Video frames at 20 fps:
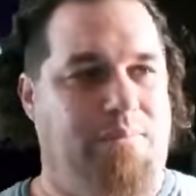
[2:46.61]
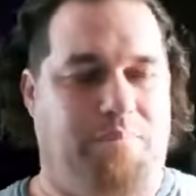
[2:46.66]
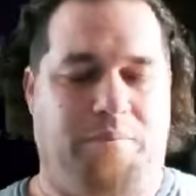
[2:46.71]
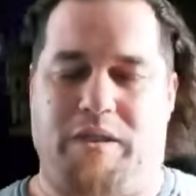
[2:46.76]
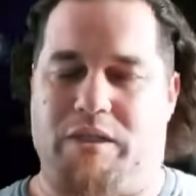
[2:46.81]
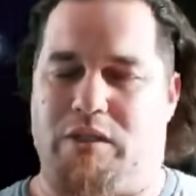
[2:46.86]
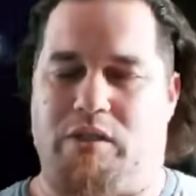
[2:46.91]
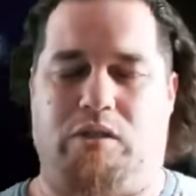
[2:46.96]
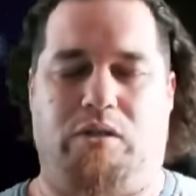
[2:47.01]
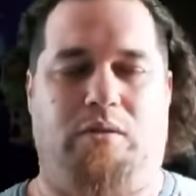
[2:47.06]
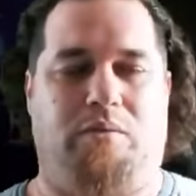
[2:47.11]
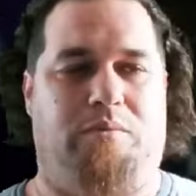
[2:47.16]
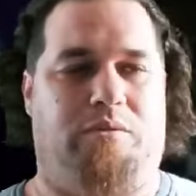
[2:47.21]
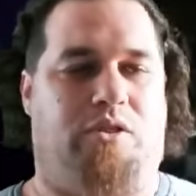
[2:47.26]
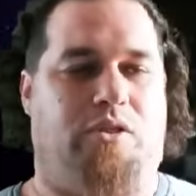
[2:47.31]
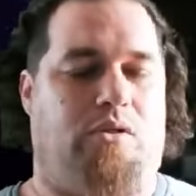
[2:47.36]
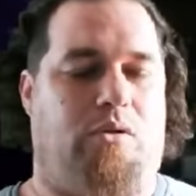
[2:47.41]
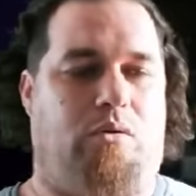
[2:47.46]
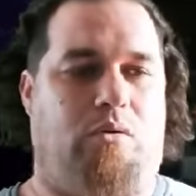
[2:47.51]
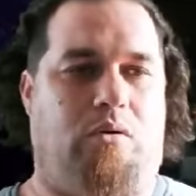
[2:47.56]
Miss Sue
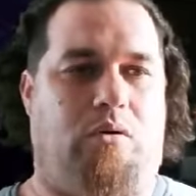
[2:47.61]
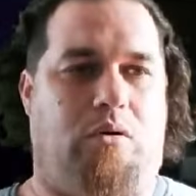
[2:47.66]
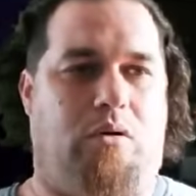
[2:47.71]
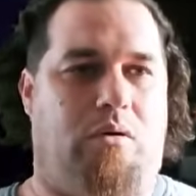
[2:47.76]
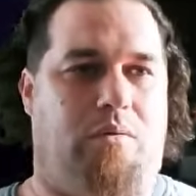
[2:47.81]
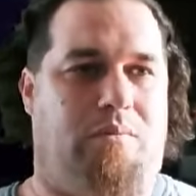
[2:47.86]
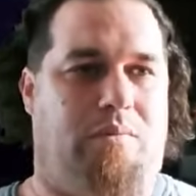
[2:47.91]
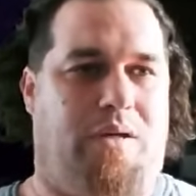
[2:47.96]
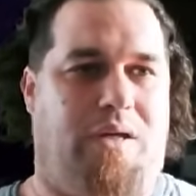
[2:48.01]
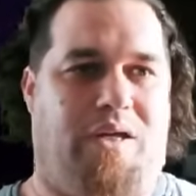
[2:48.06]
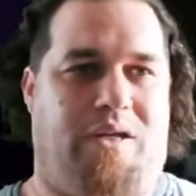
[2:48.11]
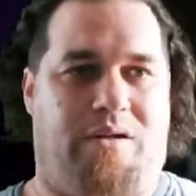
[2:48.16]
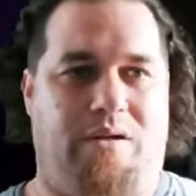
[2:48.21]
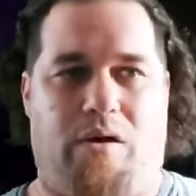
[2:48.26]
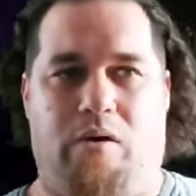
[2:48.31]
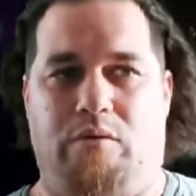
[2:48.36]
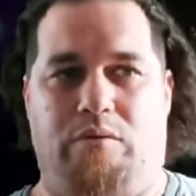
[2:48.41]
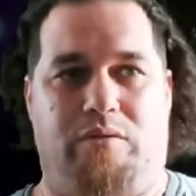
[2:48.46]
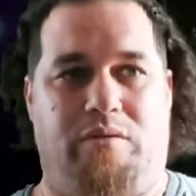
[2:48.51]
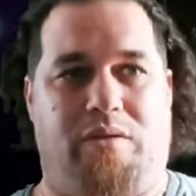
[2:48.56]
Storm and
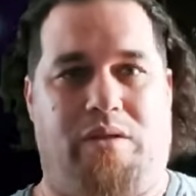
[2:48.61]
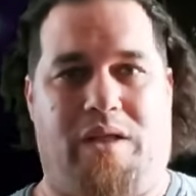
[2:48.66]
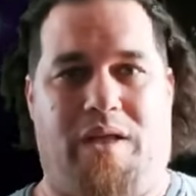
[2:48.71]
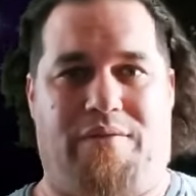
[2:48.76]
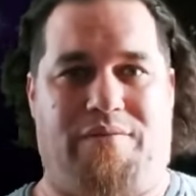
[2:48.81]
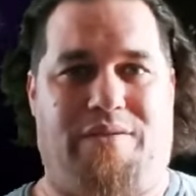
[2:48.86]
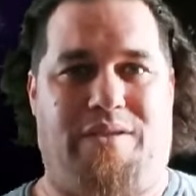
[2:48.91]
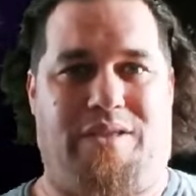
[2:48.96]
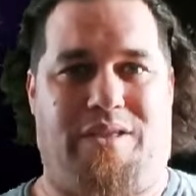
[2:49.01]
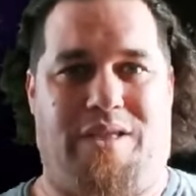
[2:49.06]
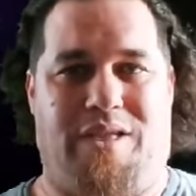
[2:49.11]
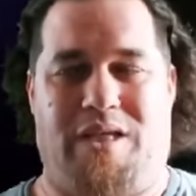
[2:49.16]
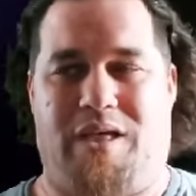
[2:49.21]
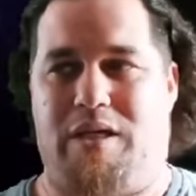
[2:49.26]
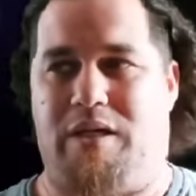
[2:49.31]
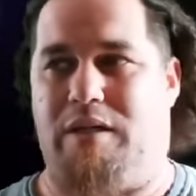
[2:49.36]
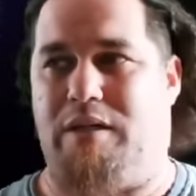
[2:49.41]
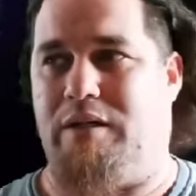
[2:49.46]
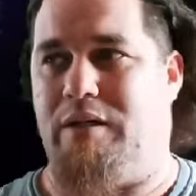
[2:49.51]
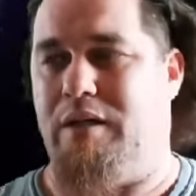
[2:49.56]
Odin left at the
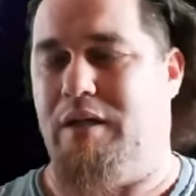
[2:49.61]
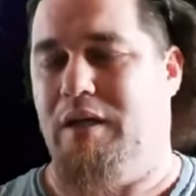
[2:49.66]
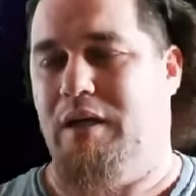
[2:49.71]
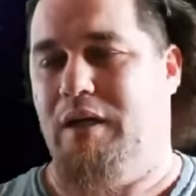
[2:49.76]
end,